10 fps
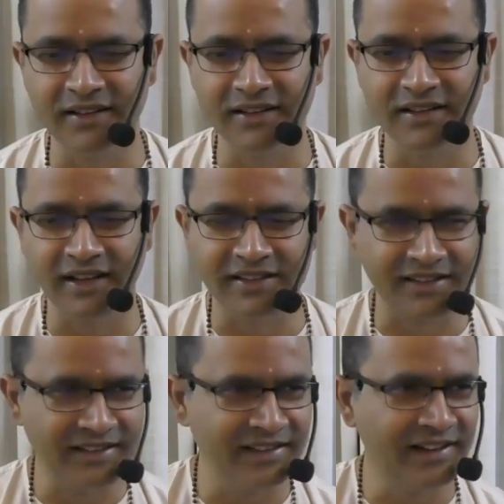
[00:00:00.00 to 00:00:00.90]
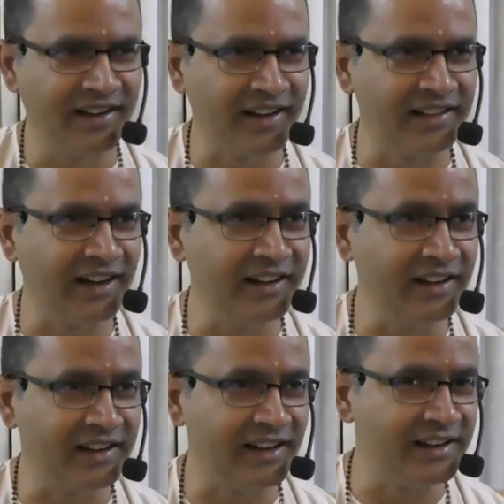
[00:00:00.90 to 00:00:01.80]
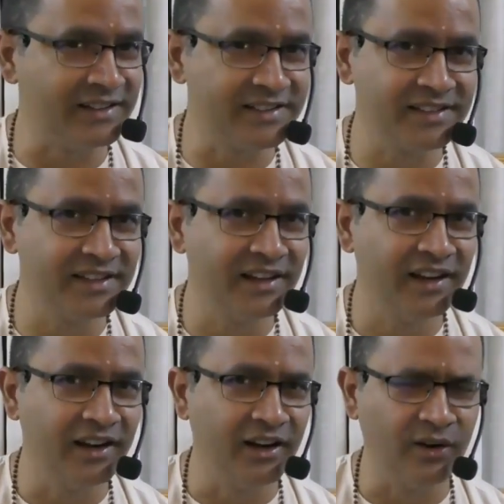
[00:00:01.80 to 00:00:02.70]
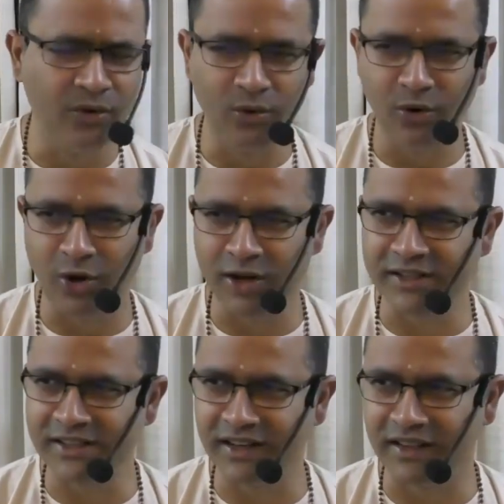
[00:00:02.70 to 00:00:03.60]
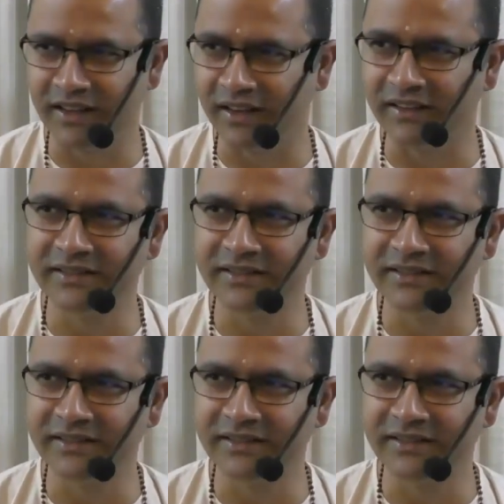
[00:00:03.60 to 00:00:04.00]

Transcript: Says like that it clears. No noise, nothing.